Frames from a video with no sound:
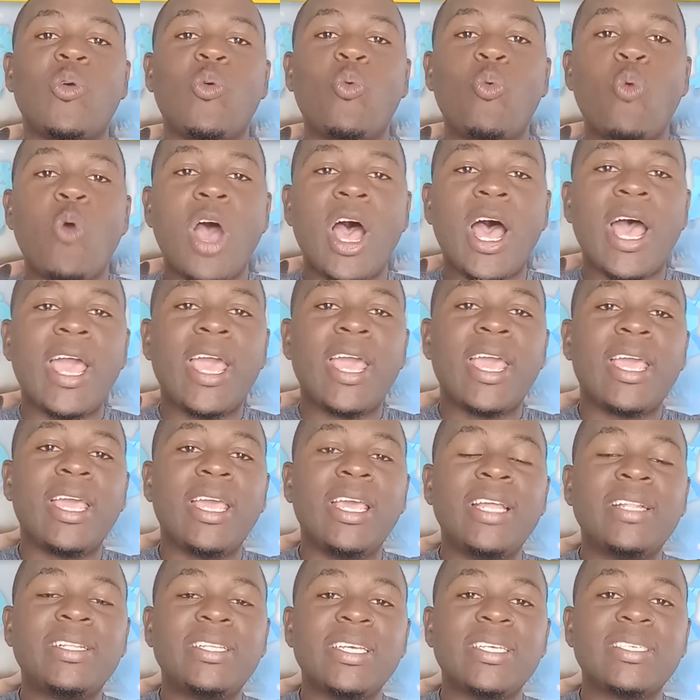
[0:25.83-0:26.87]
why
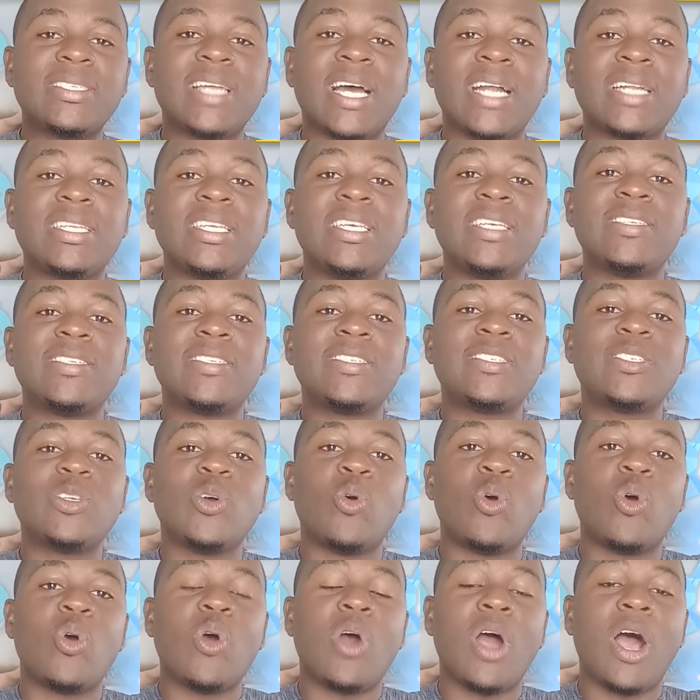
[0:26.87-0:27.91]
it is that he's
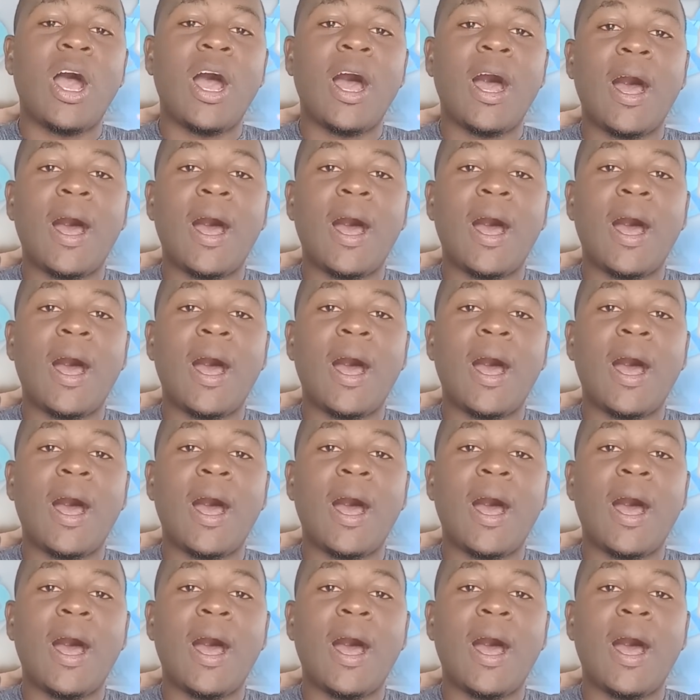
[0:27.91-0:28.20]
so